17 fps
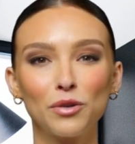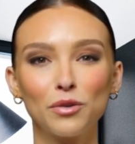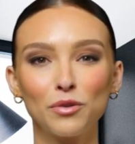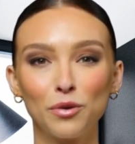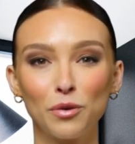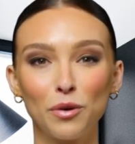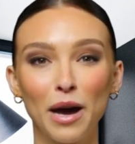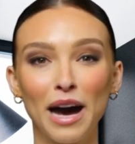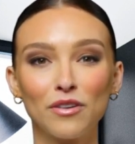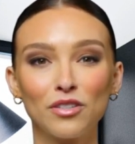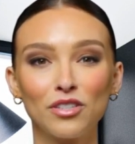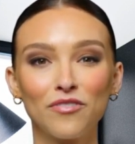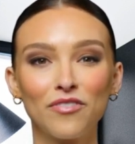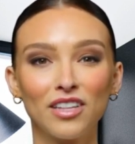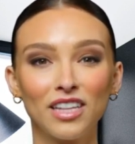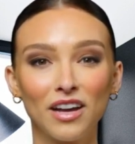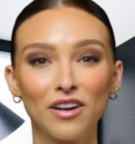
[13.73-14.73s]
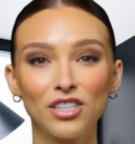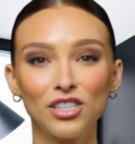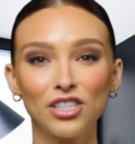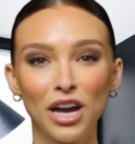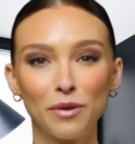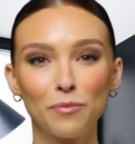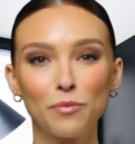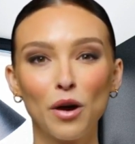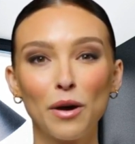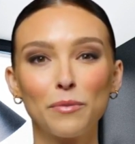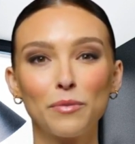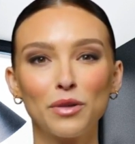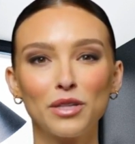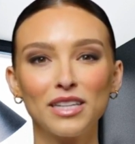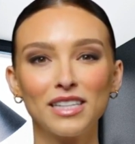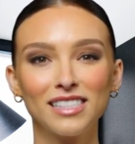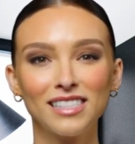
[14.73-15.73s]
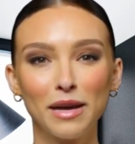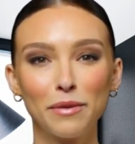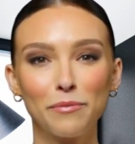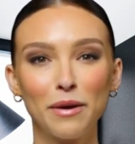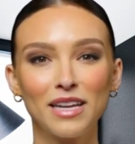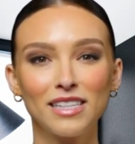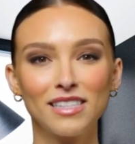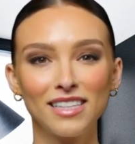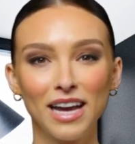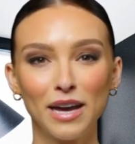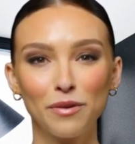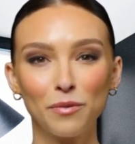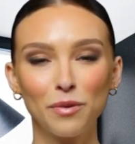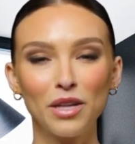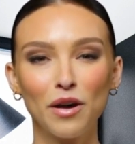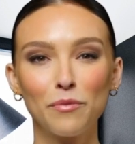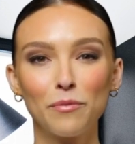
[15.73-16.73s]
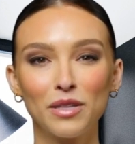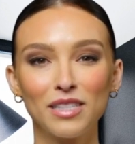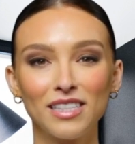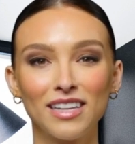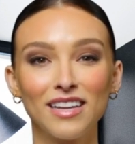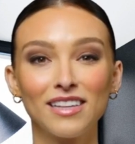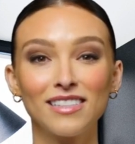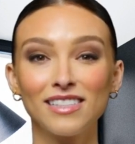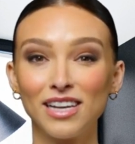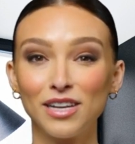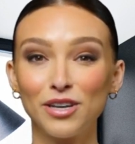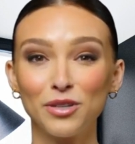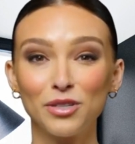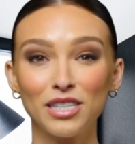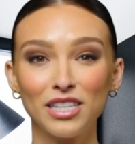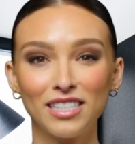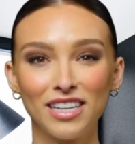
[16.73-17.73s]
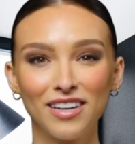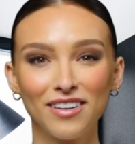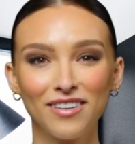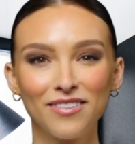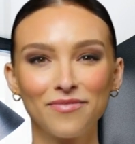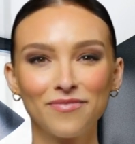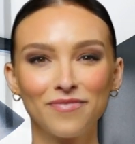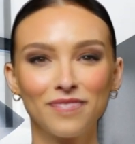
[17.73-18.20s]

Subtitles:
through how to fill out a check properly step by step without missing a single detail.